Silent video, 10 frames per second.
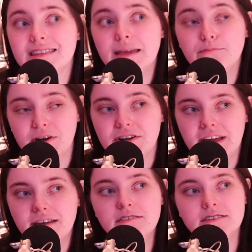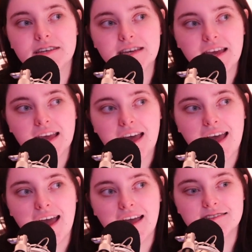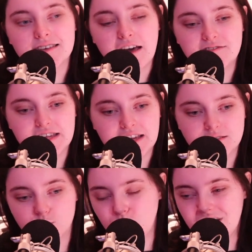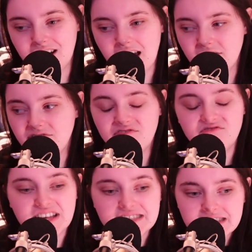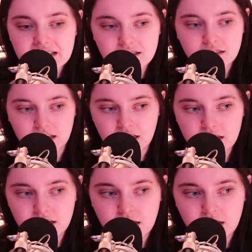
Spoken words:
burn out and have days where I physically,